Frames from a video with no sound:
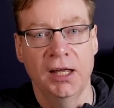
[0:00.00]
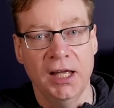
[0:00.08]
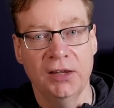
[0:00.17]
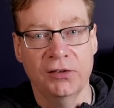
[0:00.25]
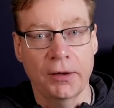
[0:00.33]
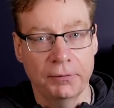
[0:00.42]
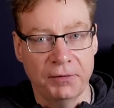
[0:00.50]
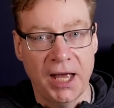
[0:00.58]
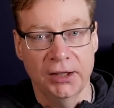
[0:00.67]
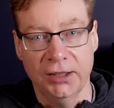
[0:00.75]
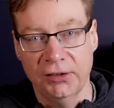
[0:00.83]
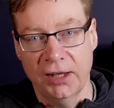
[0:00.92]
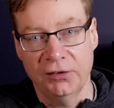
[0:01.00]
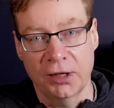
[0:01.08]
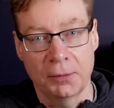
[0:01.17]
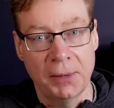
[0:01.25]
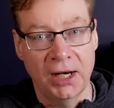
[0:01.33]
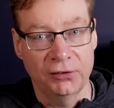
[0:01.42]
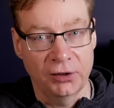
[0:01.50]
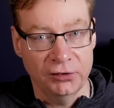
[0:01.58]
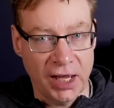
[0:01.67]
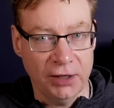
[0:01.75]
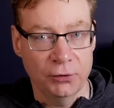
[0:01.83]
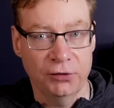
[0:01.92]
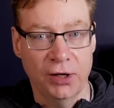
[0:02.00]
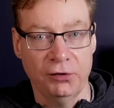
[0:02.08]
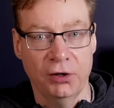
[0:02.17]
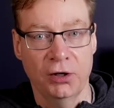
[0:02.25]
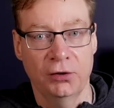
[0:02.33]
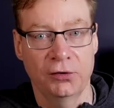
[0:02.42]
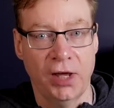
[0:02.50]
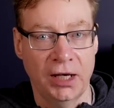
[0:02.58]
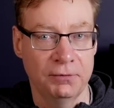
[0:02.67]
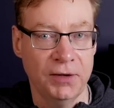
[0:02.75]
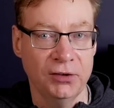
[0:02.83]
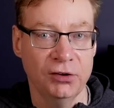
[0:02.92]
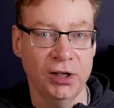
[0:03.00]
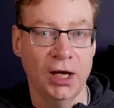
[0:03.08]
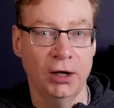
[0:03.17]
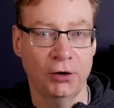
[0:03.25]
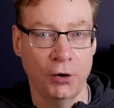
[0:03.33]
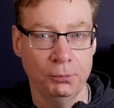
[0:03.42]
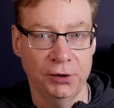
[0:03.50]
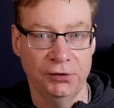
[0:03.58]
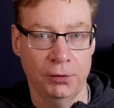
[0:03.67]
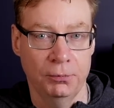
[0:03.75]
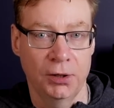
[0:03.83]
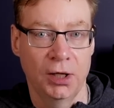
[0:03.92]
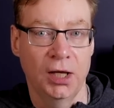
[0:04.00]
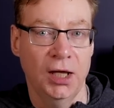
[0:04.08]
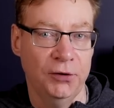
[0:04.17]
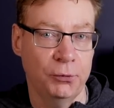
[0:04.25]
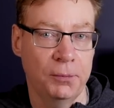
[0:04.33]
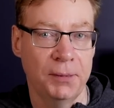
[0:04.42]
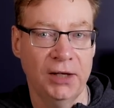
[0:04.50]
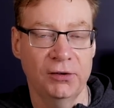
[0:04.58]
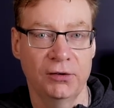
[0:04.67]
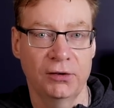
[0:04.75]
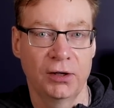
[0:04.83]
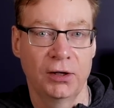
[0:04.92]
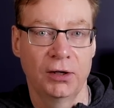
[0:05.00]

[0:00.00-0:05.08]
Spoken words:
It's the fact that Tesla managed to tackle such hurdles and eventually accomplish them is what matters.